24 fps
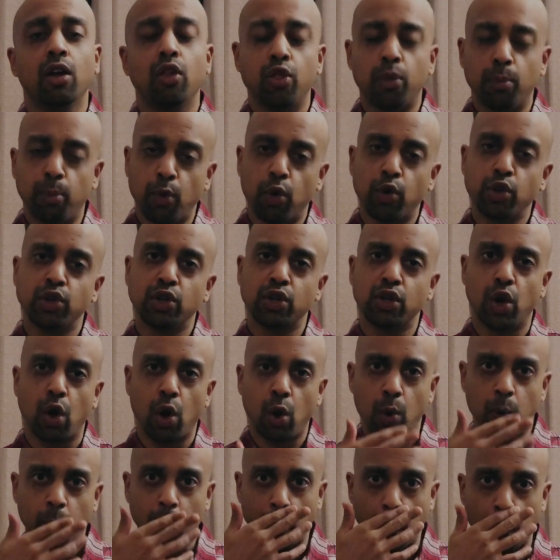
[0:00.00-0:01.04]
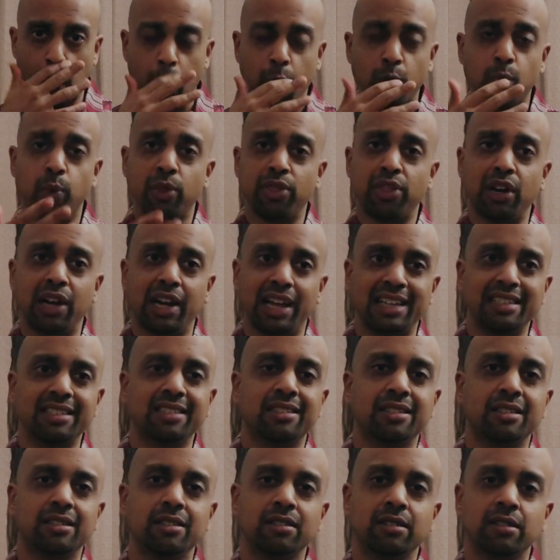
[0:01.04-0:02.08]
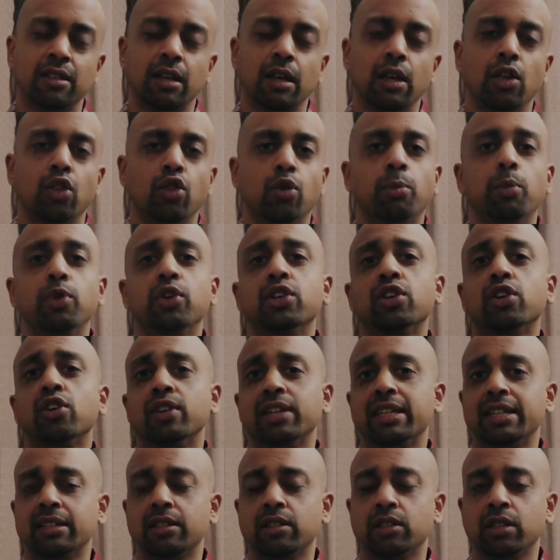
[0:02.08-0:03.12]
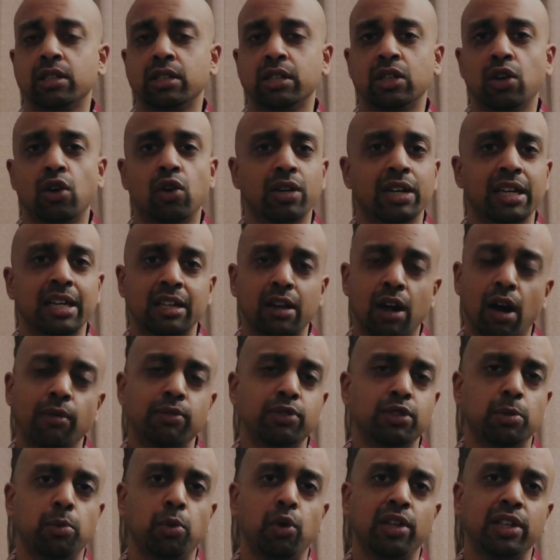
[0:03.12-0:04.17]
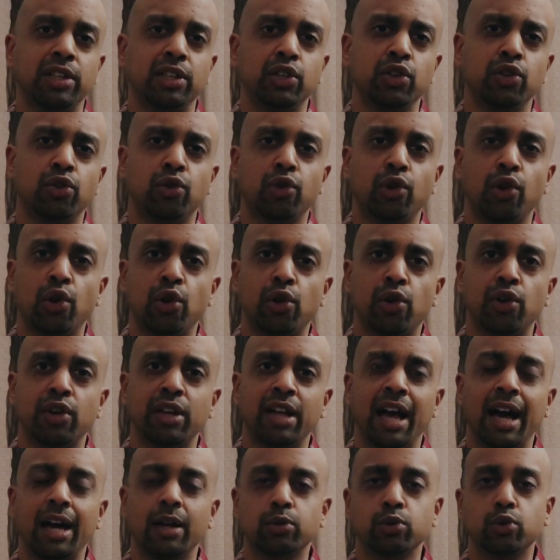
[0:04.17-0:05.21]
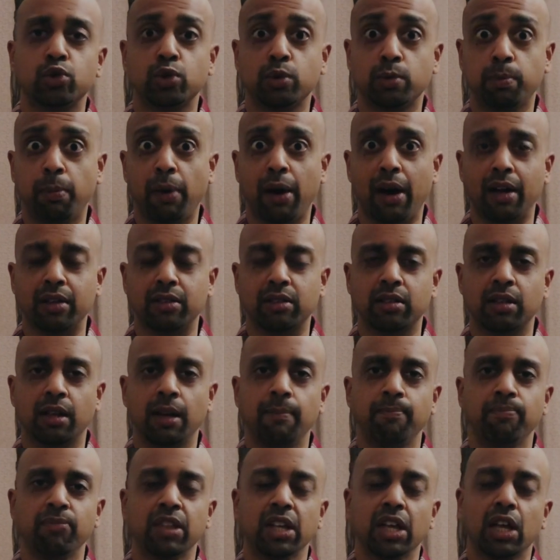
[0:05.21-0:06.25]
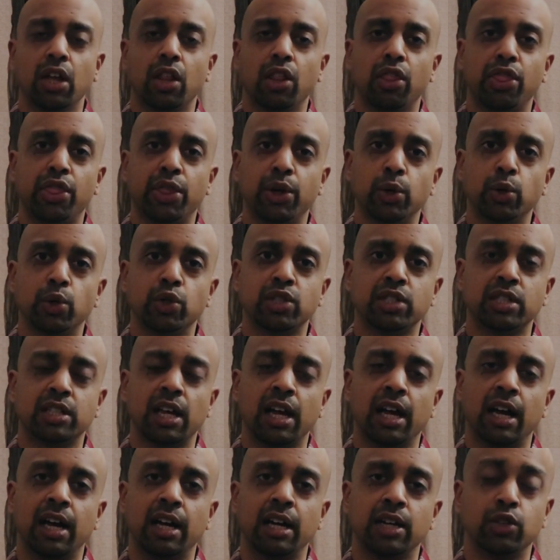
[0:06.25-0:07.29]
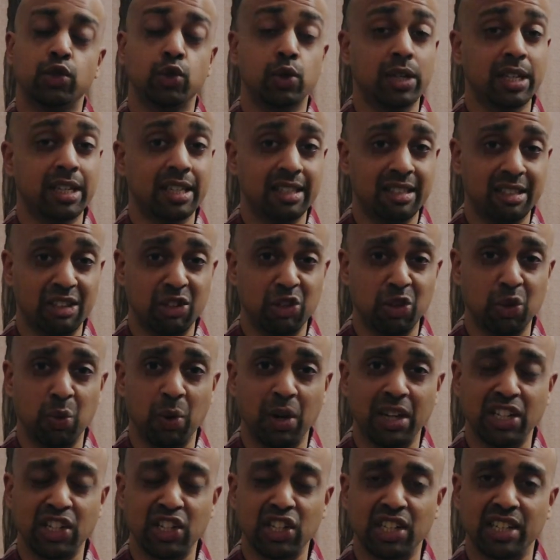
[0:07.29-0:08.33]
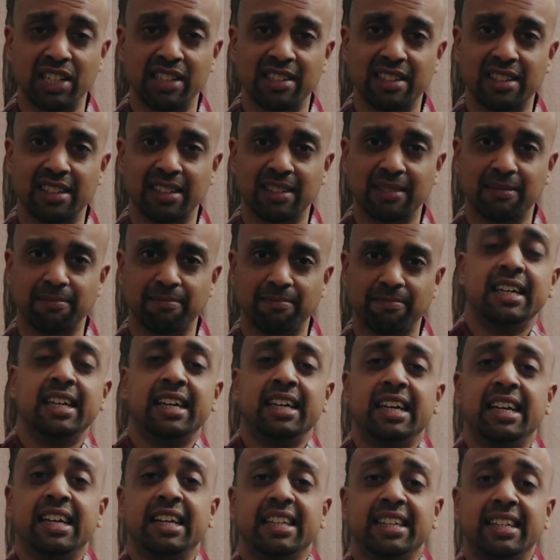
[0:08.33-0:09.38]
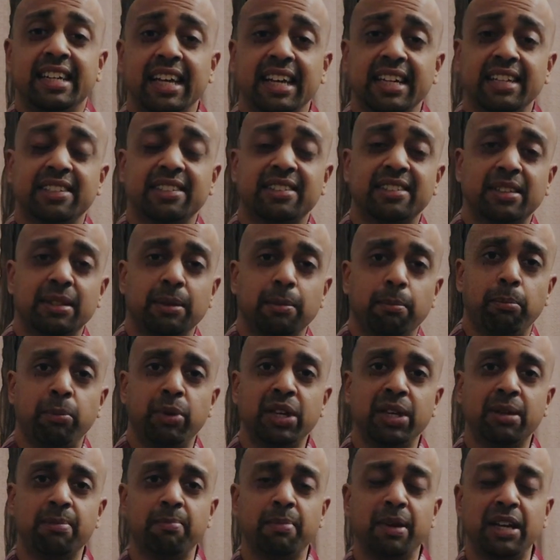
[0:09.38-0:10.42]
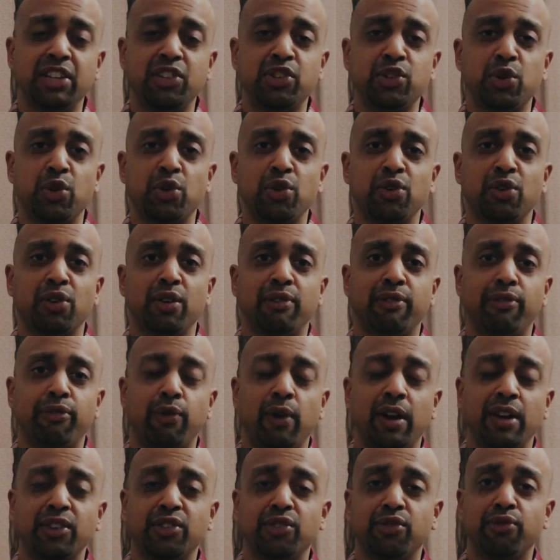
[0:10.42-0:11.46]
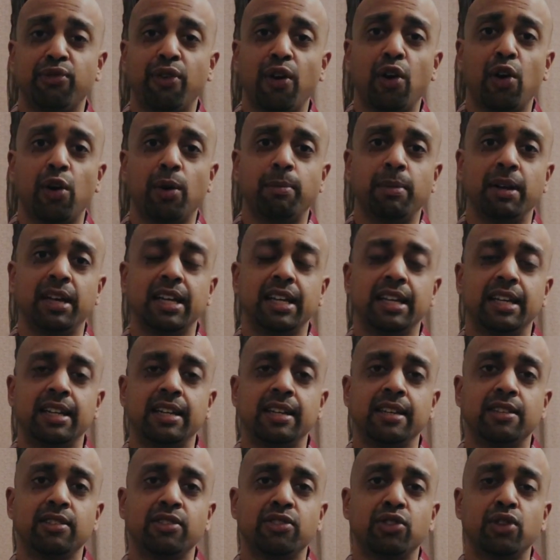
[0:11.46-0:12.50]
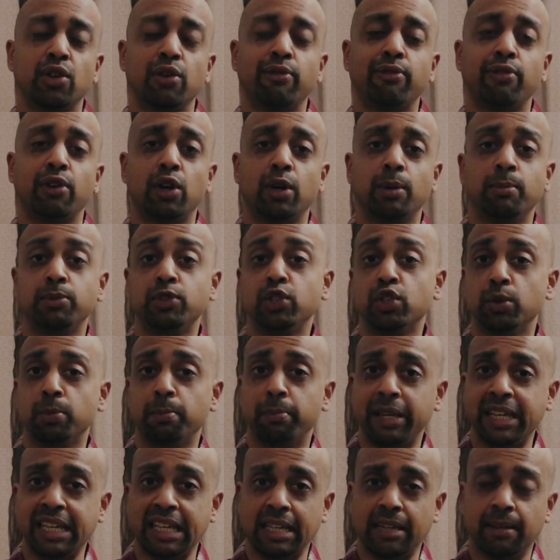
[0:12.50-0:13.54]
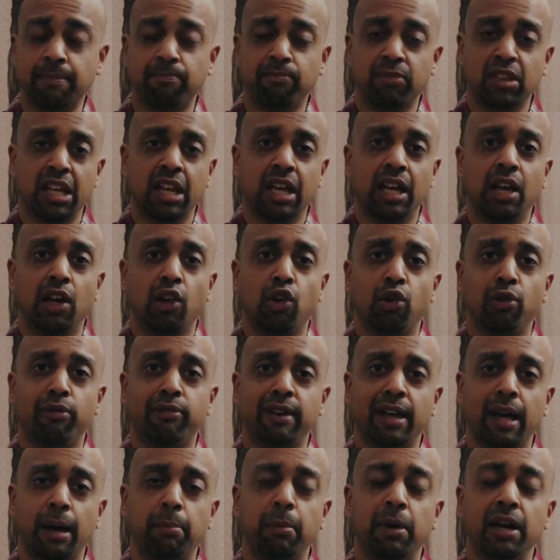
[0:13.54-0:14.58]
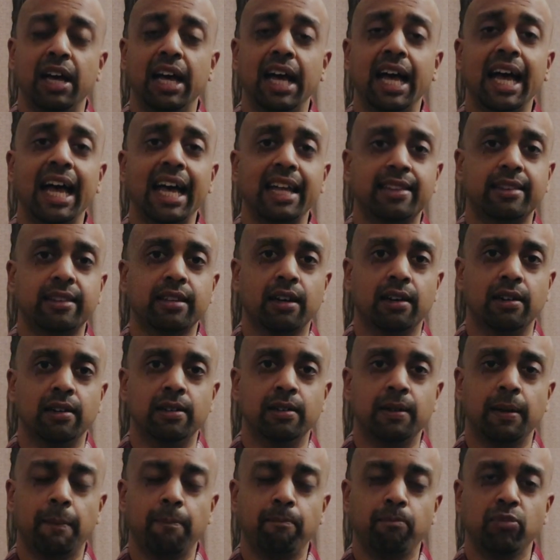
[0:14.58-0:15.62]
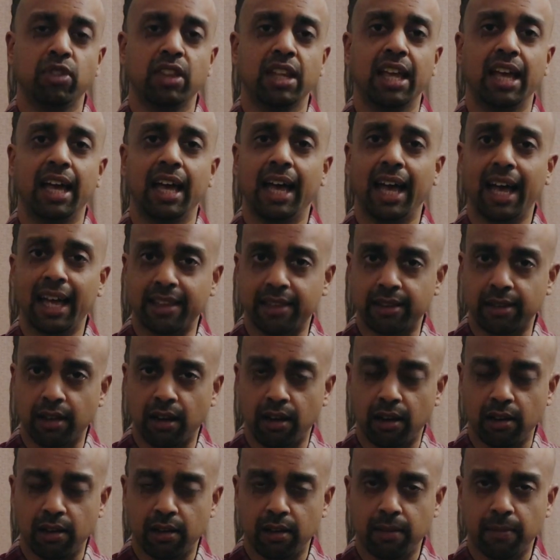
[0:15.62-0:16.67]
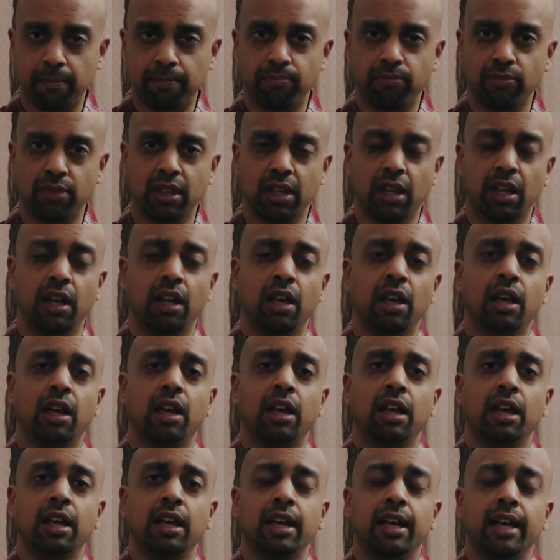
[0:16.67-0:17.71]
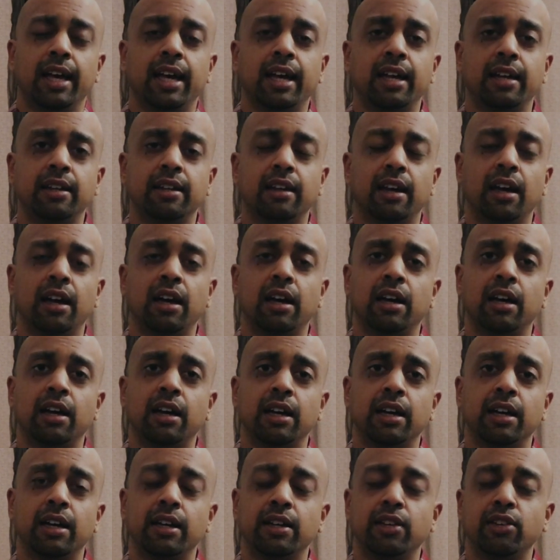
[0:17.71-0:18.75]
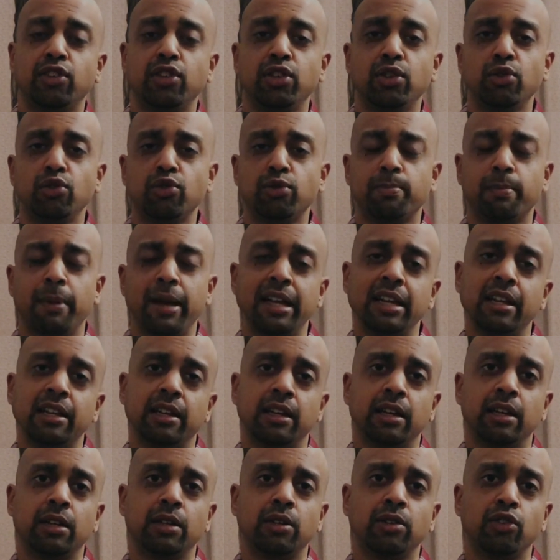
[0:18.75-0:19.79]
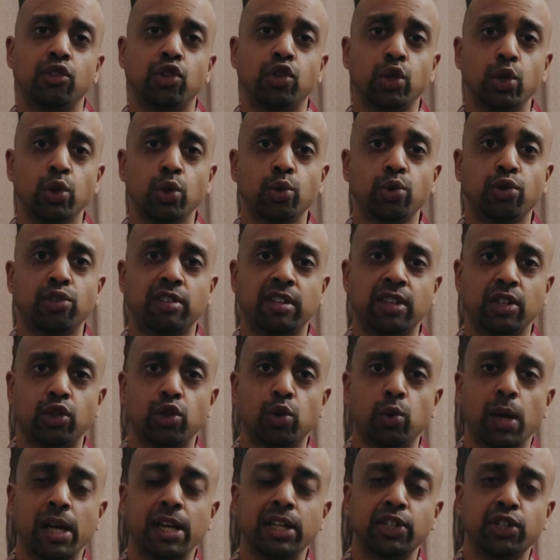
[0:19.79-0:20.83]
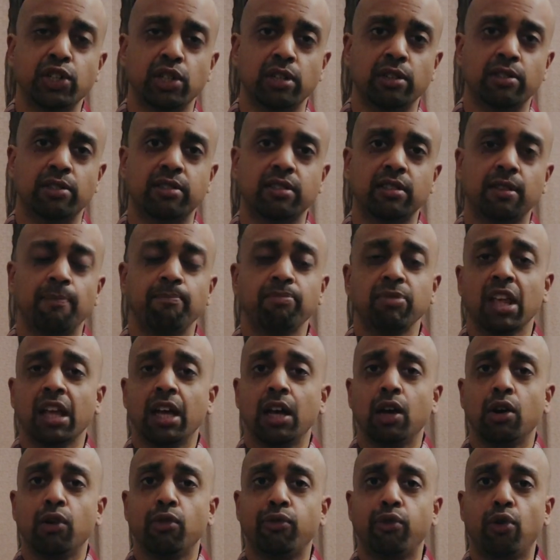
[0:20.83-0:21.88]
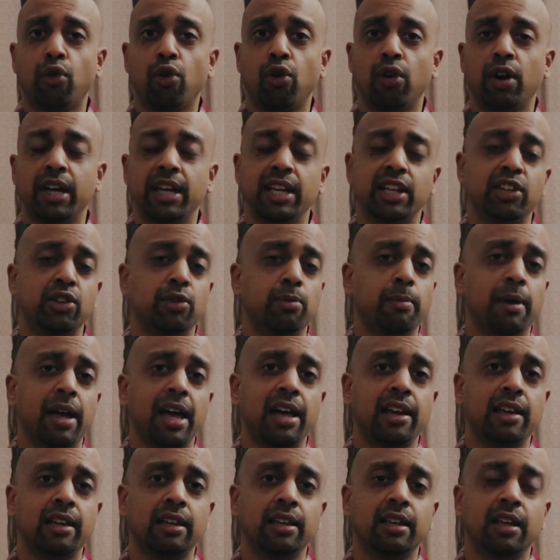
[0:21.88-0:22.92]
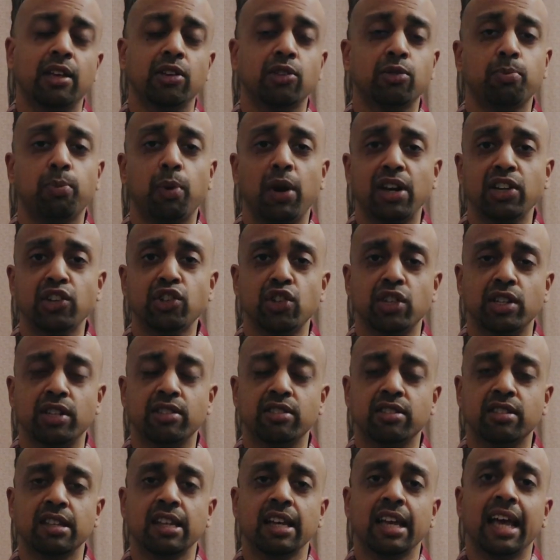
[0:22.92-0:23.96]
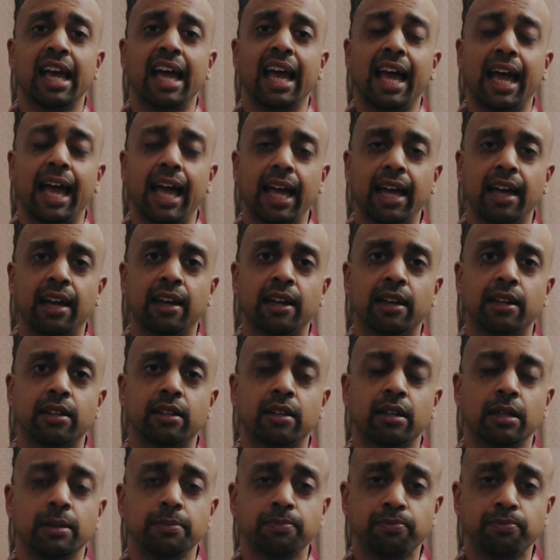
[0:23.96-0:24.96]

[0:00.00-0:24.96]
the more you go along with the lessons, the more you're gonna get comfortable and you're gonna learn how to spot those tricky situations. Next big major French verb is the verb to be, le verbe être, être. And it's used mainly in two situations, for idiomatic expressions and